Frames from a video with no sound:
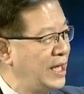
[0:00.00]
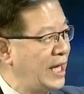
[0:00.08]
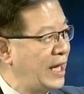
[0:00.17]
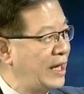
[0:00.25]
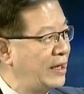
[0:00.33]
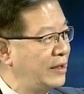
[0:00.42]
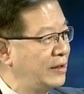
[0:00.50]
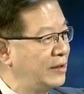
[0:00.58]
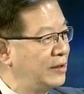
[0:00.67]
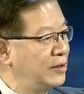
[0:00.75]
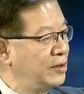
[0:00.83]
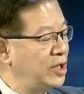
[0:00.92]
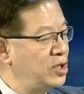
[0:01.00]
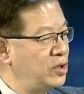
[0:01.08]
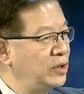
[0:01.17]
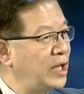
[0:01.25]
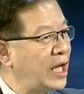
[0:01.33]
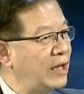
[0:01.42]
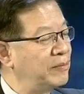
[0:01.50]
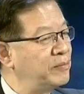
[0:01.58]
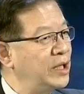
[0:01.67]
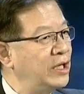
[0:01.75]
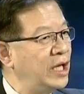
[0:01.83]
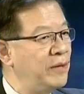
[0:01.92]
And Nigeria had
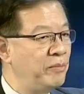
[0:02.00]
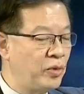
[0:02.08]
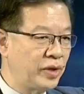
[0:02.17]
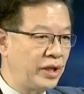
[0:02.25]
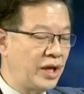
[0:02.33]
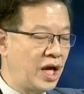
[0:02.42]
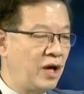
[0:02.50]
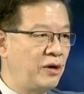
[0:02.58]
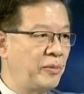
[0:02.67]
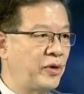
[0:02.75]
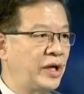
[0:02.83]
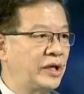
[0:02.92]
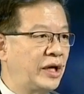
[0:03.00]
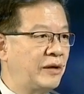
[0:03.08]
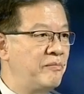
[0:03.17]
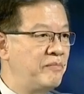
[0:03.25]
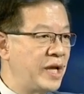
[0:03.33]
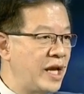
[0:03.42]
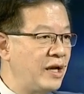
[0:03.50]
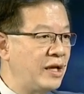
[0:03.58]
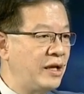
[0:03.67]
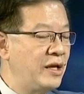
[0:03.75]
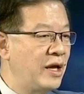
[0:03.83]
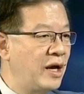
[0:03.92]
been importing our product
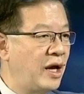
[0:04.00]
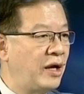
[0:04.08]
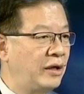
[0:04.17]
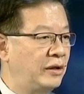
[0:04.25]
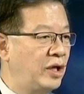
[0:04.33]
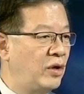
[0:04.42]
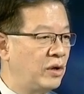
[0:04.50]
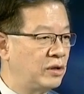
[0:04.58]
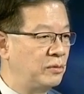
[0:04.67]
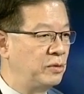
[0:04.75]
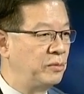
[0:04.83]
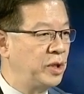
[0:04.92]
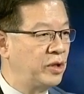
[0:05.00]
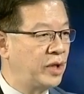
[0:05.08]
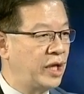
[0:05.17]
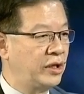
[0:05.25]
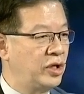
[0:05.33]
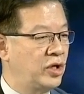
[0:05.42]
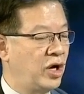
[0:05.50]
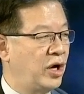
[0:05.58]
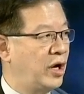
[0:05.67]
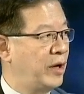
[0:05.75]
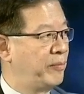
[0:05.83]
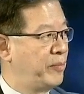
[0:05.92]
mainly on automobile and
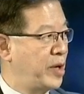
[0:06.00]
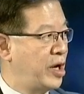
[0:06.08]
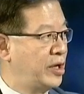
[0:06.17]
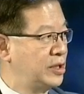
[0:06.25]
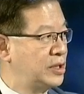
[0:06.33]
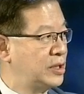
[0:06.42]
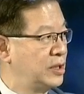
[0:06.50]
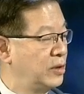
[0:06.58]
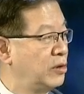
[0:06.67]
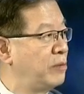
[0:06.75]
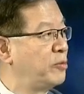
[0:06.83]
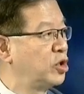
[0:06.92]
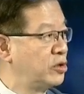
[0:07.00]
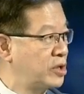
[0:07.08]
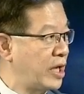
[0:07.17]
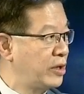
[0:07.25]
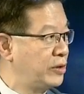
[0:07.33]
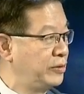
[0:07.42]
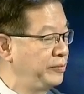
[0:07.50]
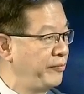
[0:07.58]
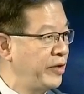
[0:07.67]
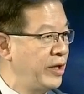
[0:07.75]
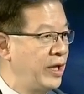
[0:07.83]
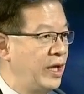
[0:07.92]
car parts or motorcycle.
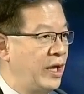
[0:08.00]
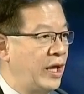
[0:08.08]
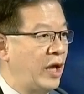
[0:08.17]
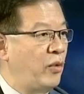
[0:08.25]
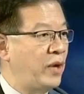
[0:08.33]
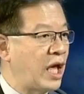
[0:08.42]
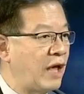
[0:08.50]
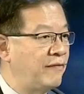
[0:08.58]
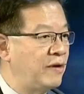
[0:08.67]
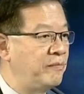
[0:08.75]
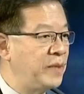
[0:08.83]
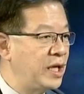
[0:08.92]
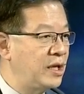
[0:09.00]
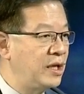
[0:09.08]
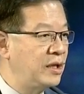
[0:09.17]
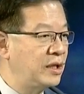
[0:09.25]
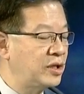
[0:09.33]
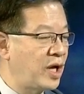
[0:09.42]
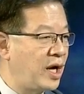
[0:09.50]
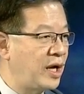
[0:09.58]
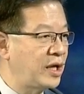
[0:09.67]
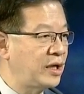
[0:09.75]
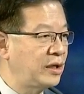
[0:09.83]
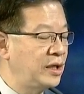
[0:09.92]
And we have a big
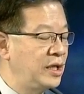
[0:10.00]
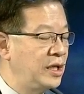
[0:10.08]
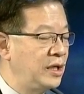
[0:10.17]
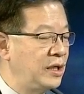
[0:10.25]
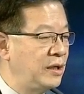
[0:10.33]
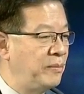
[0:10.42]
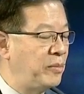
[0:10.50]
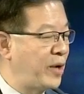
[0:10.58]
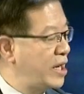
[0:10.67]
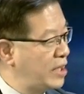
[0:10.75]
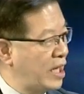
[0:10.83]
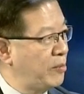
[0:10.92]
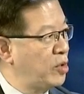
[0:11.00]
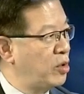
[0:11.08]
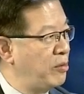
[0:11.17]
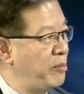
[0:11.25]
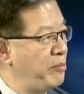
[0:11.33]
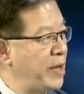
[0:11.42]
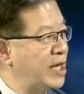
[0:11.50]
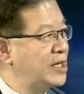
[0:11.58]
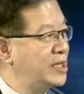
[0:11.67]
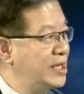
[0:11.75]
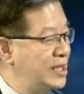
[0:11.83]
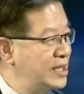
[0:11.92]
tire brand name called
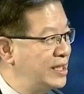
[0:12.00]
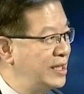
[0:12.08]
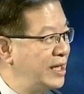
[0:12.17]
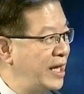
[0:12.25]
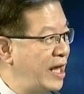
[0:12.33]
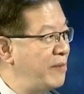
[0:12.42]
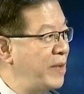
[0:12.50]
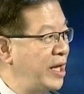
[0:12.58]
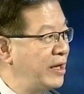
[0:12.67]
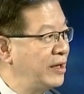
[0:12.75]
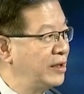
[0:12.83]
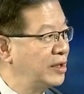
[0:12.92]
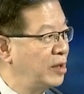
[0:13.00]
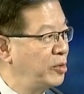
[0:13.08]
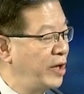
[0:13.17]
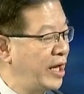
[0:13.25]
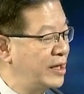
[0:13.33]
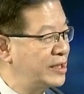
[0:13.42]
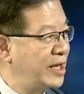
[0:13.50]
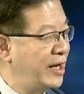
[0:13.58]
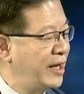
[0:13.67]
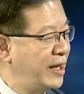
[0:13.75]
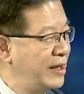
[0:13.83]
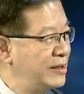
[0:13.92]
Maxxis,
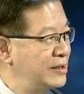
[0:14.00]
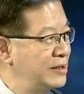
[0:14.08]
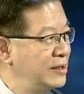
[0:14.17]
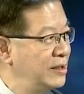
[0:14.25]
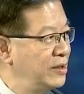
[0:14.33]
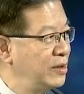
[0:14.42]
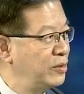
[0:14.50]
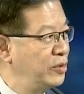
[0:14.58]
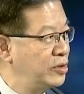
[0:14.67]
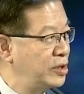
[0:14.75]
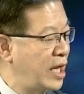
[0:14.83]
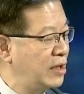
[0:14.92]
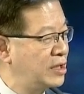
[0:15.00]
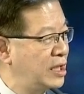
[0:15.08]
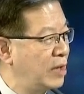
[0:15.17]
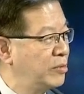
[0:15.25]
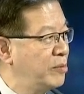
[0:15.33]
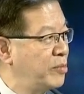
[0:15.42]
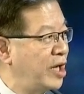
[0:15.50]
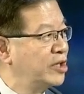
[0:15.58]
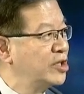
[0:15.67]
M-A-X-X-I-S, which has set up the market